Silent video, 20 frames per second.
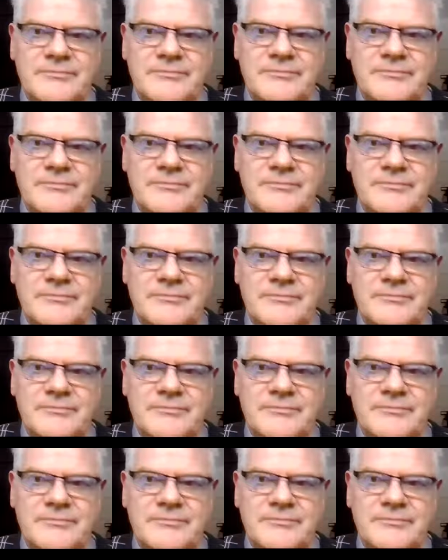Just a bit
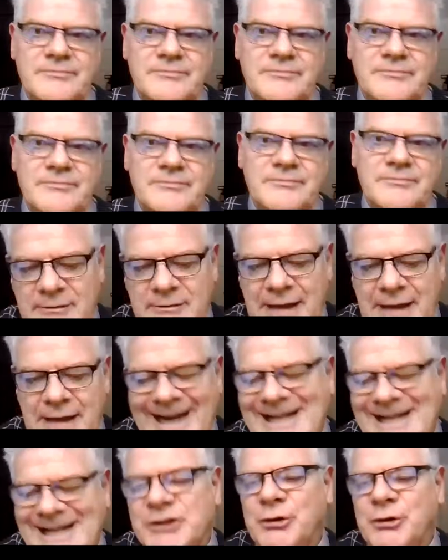of adding
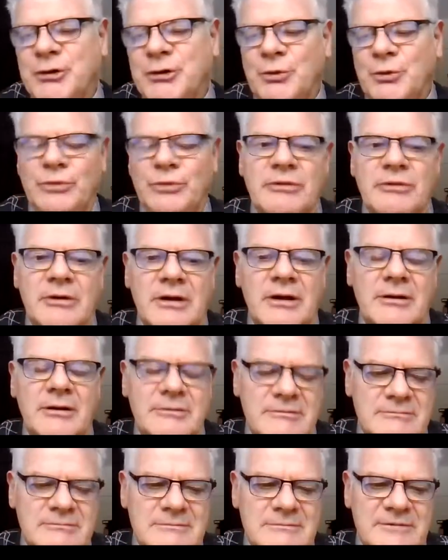to
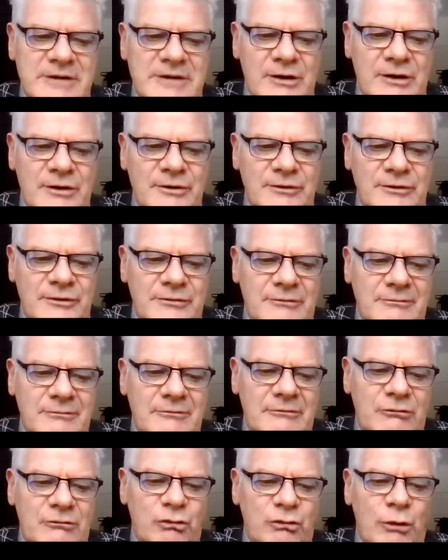Darren's
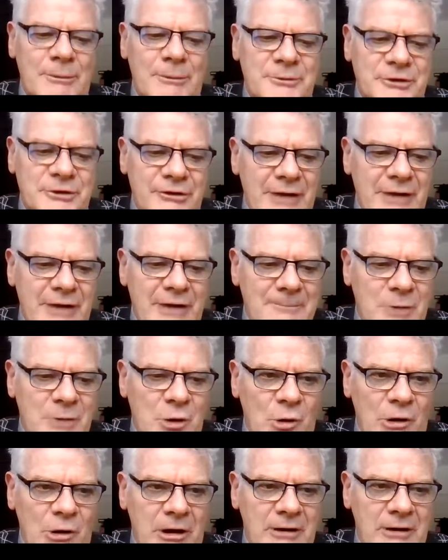description of
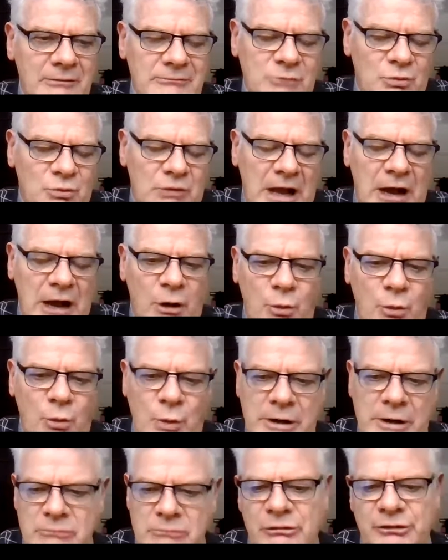EPCOR and how
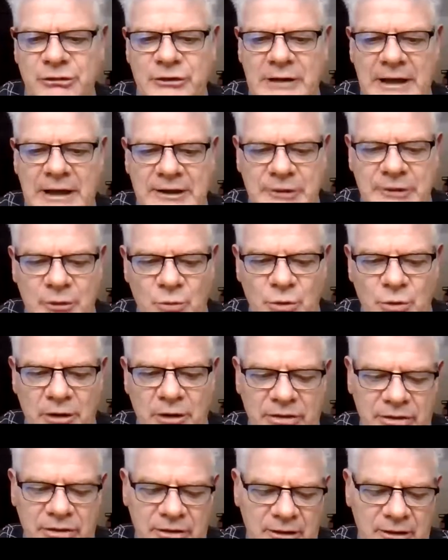we were selected with
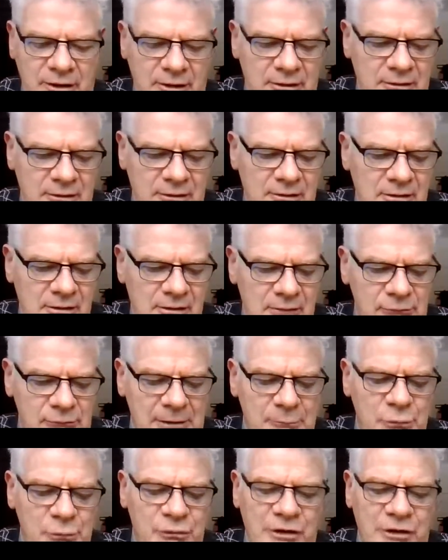
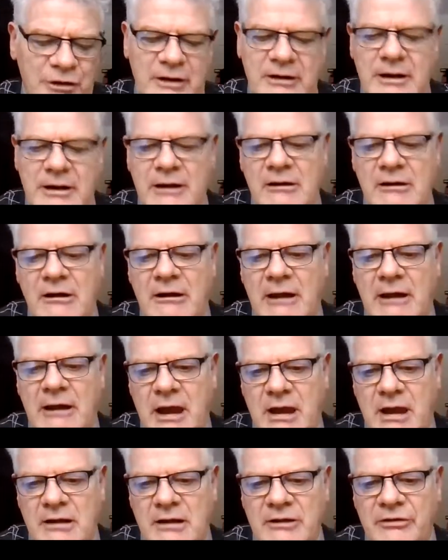representing
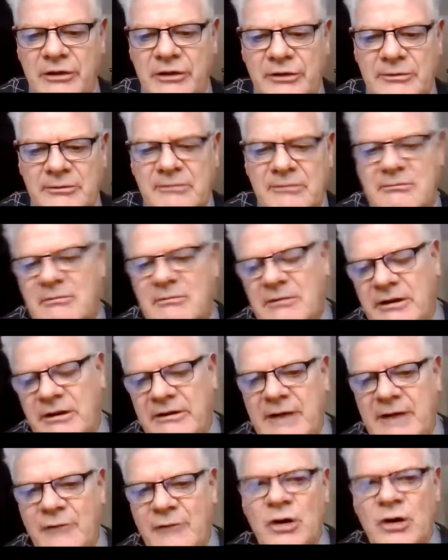NRCan in this
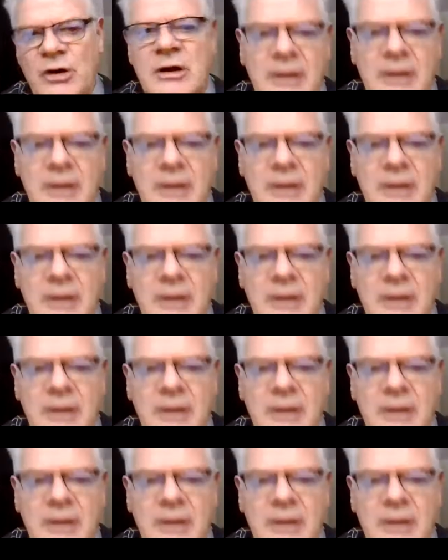endeavor.